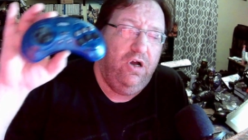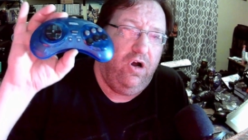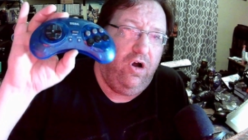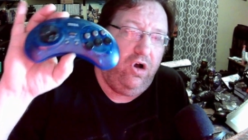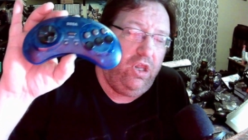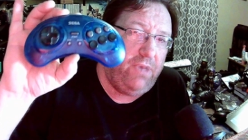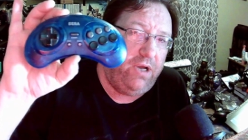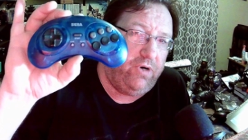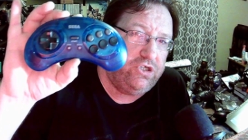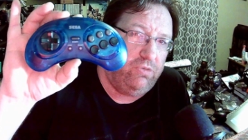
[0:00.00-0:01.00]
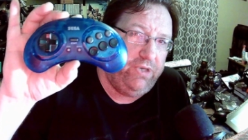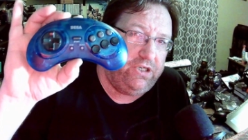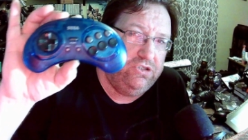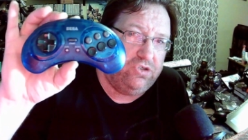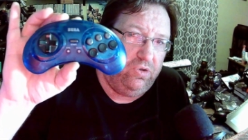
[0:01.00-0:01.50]
all of my retrobit
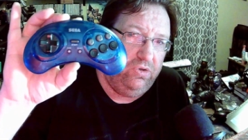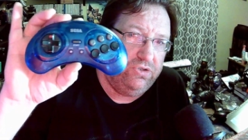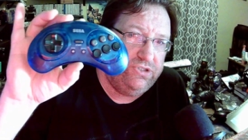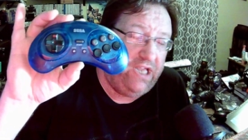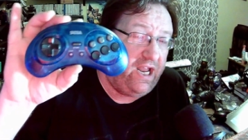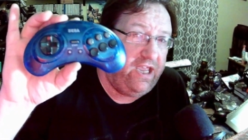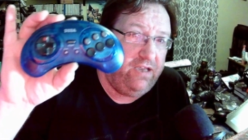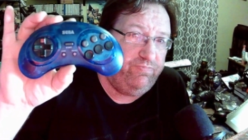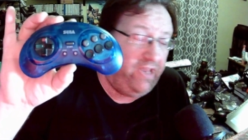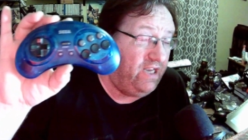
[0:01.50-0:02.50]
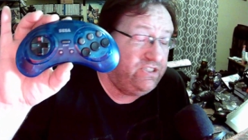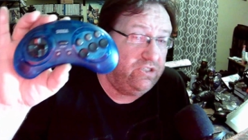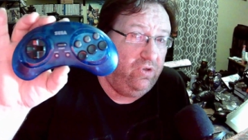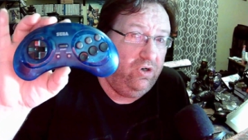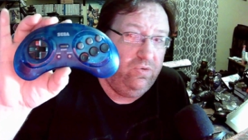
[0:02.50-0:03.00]
controllers that I that I
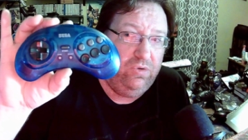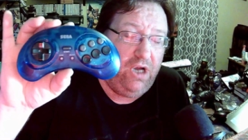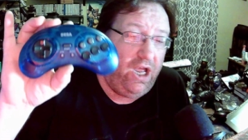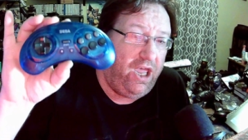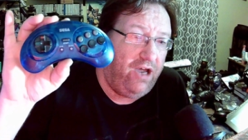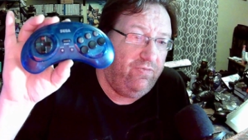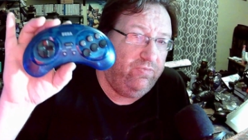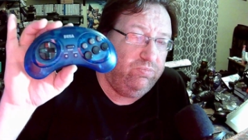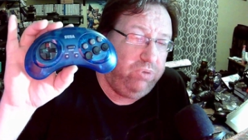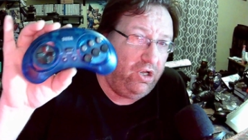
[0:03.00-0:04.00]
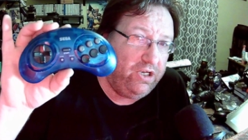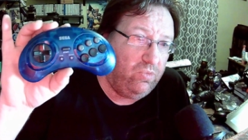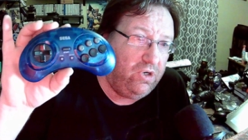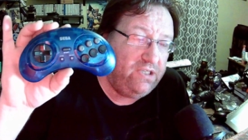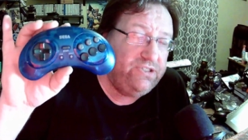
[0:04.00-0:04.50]
still own. I have plug-in
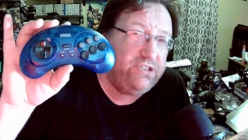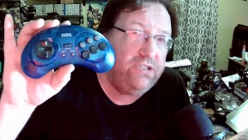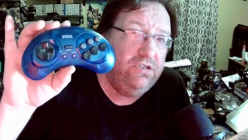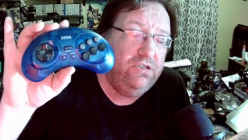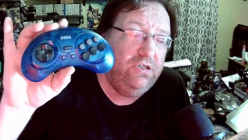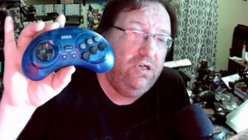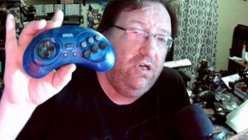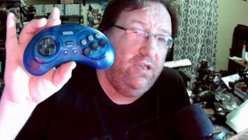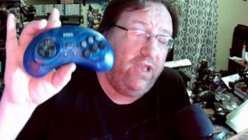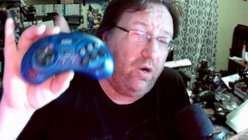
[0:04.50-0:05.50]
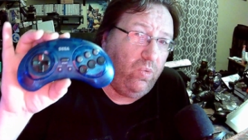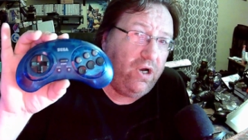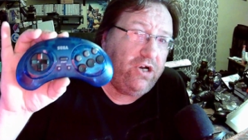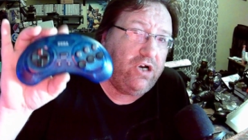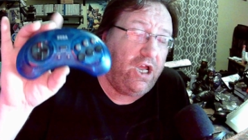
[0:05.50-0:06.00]
ones that are
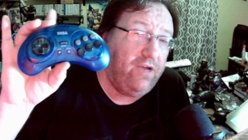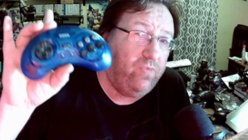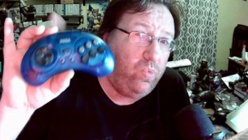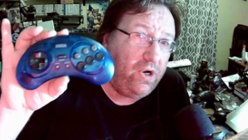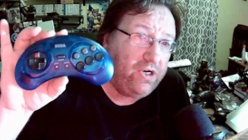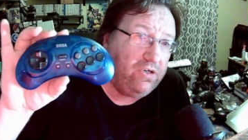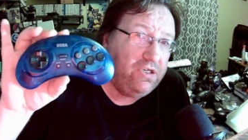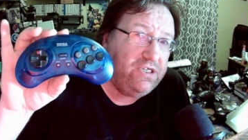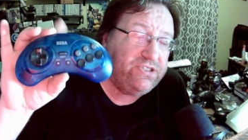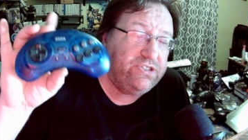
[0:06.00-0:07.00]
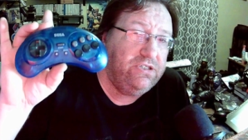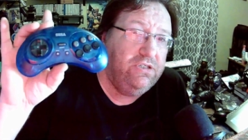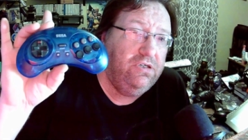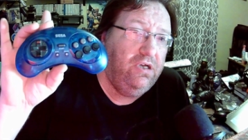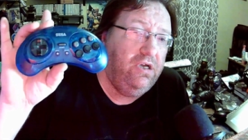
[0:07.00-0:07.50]
wired, I have wireless,
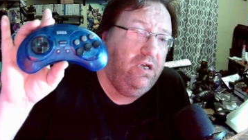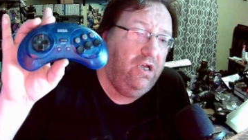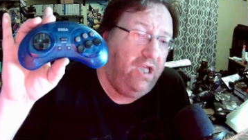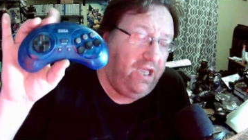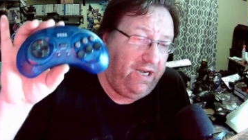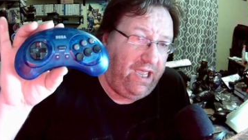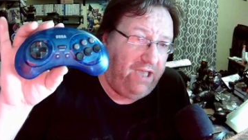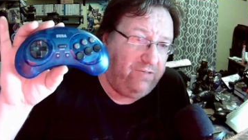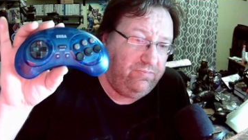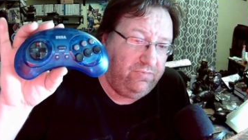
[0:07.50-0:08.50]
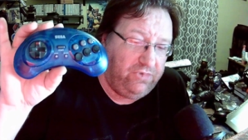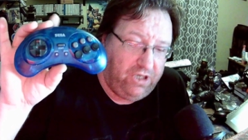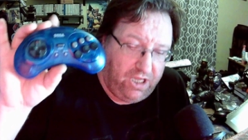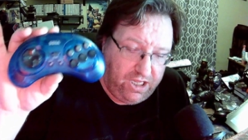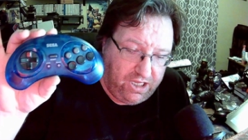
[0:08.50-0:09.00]
and that.
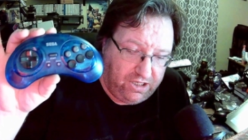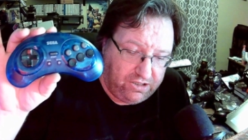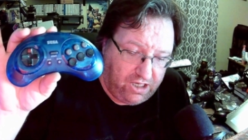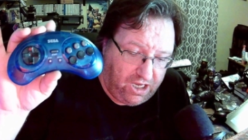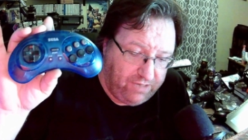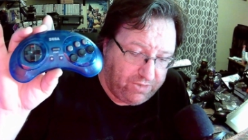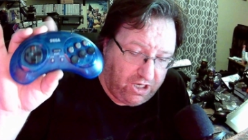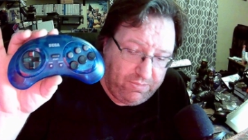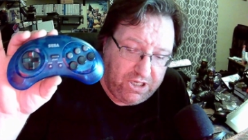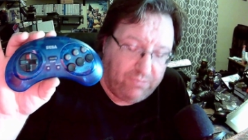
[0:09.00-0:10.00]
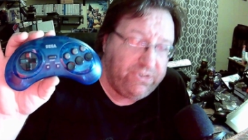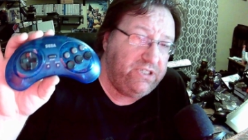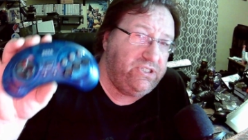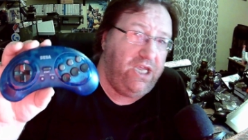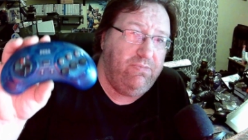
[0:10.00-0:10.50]
And I am coming up to the
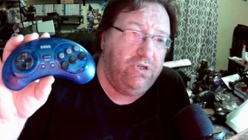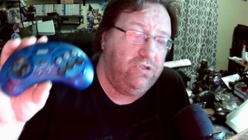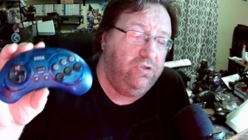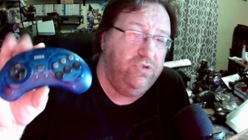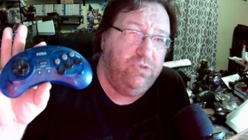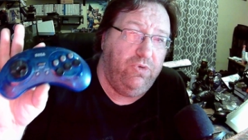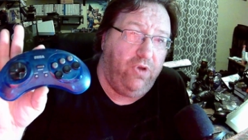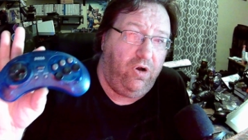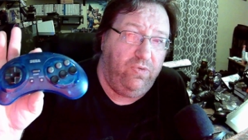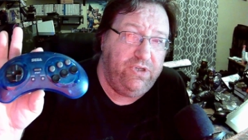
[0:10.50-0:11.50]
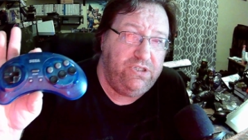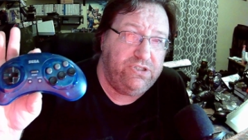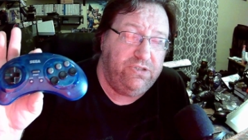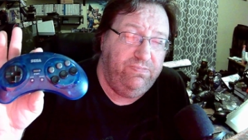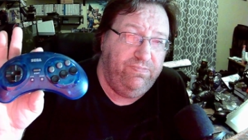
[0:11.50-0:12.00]
same conclusion with all
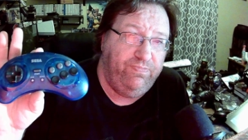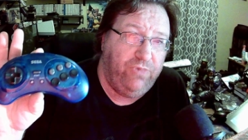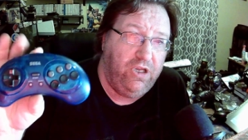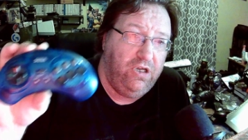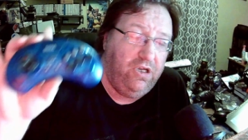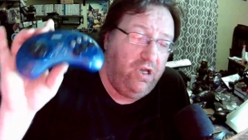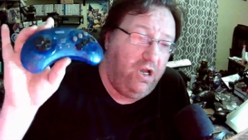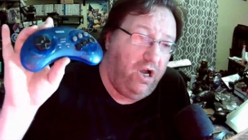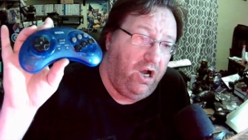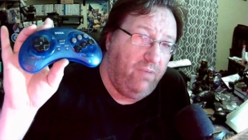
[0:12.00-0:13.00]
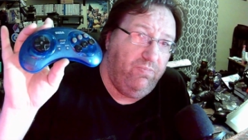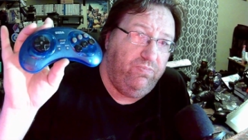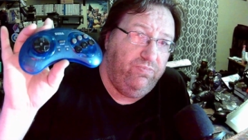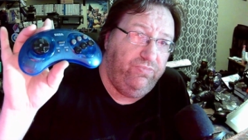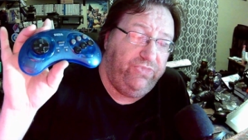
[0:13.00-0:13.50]
these. Um,
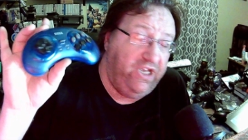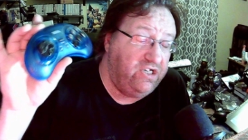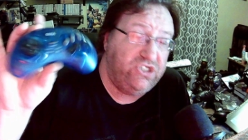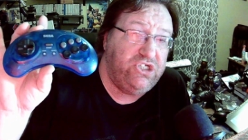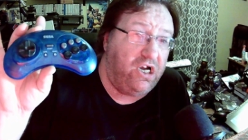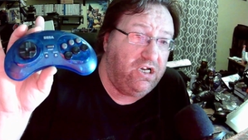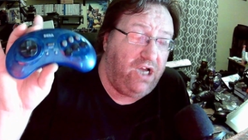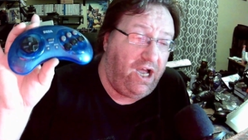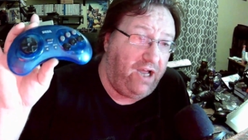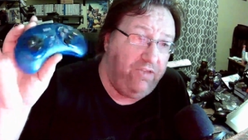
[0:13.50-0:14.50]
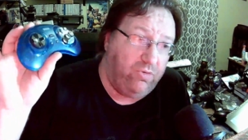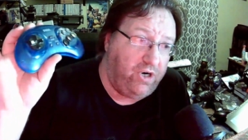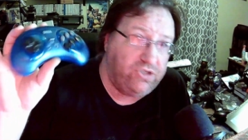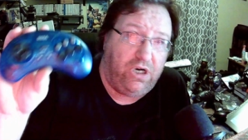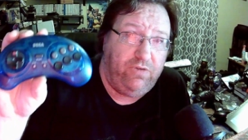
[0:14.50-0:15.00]
they just suck on the
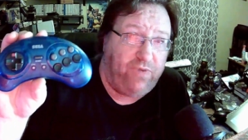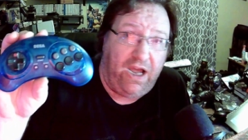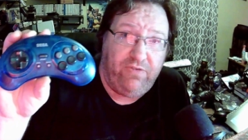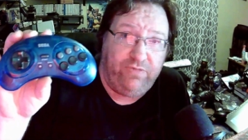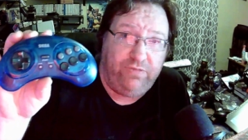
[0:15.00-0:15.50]
Retron 5.